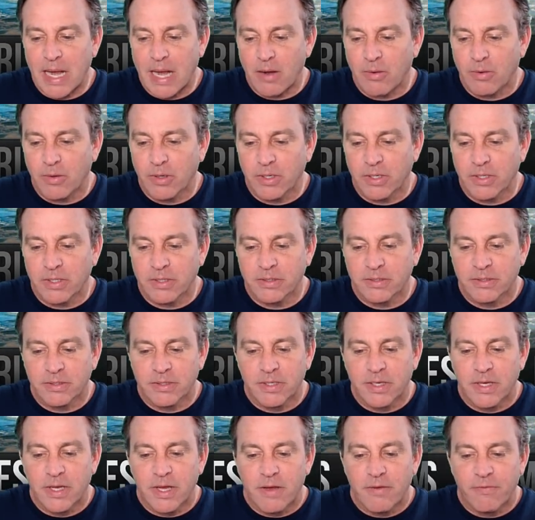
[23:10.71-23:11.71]

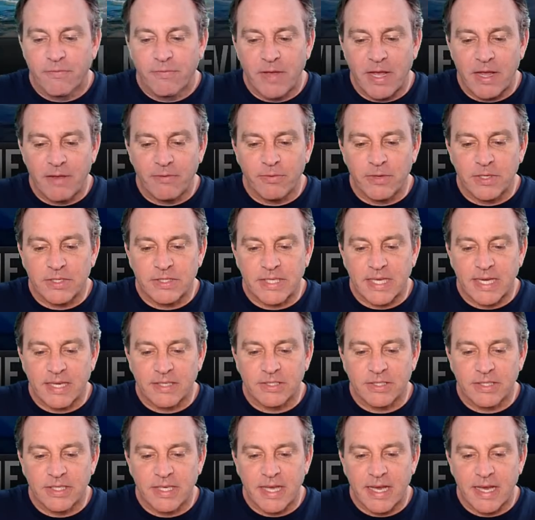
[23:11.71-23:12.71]
Power.
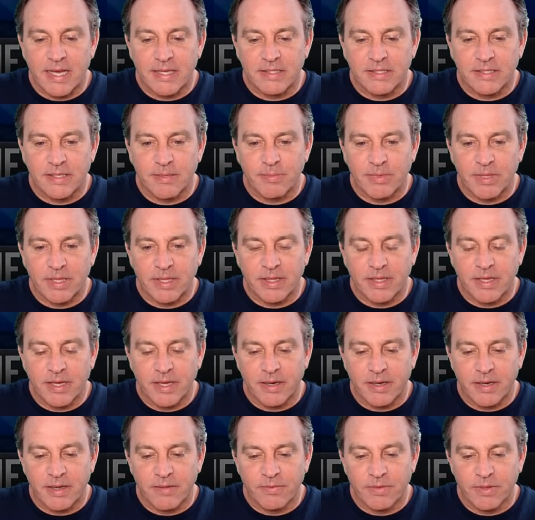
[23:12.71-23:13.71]
Favorites actually has
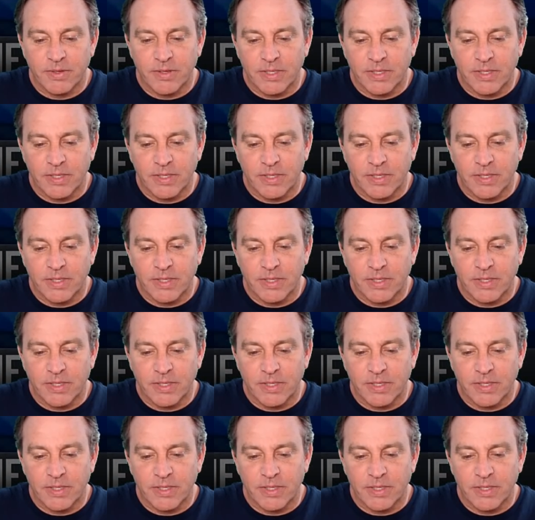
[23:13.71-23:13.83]
something there.